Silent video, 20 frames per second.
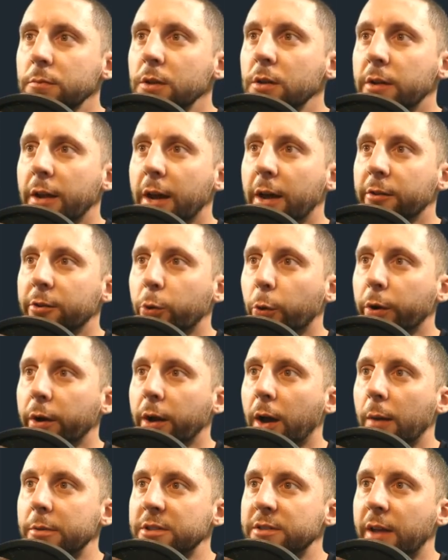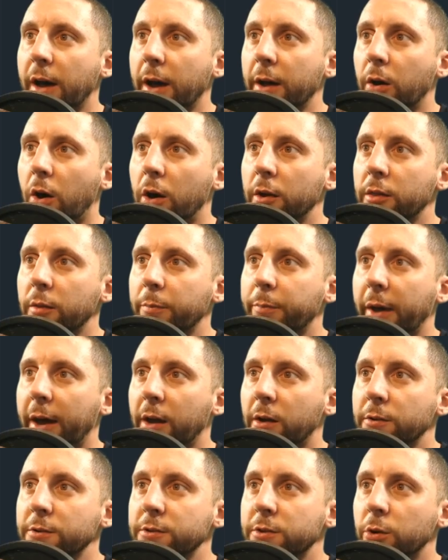Now the doorknob is not on the
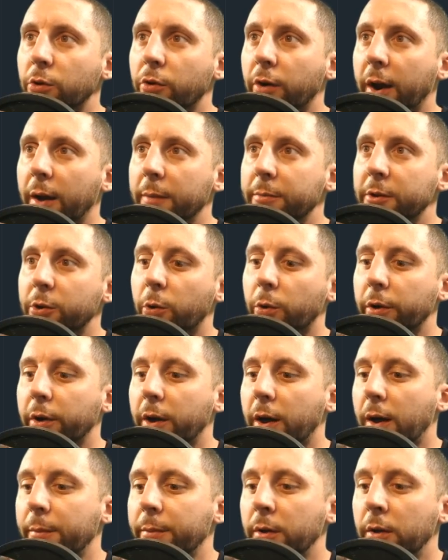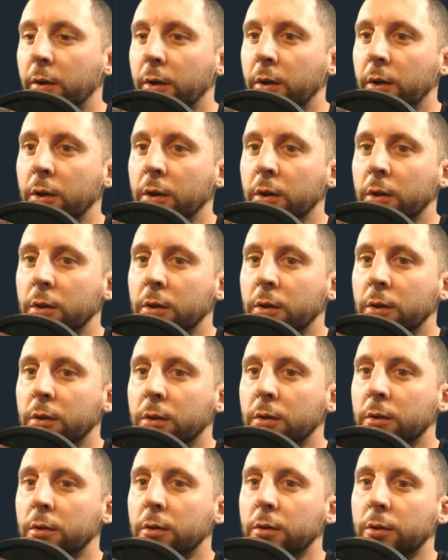panel, so grab the doorknob.
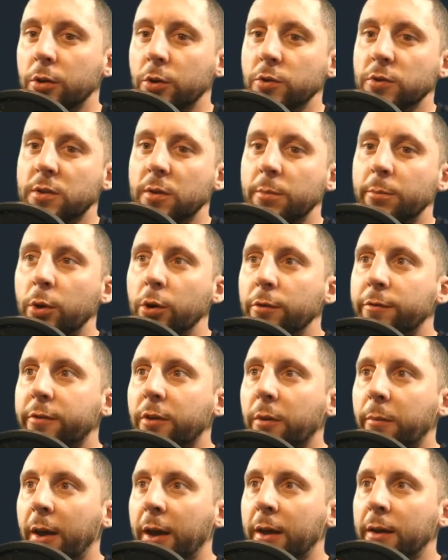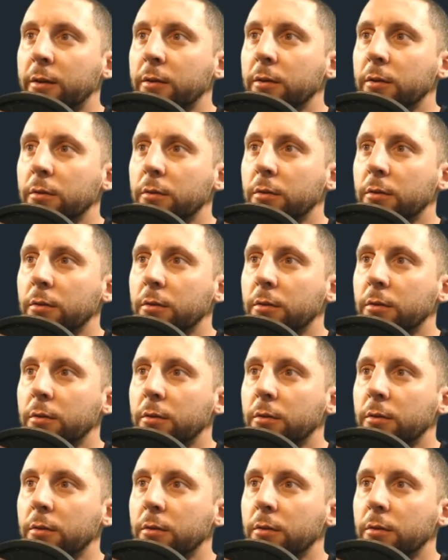Use the move command.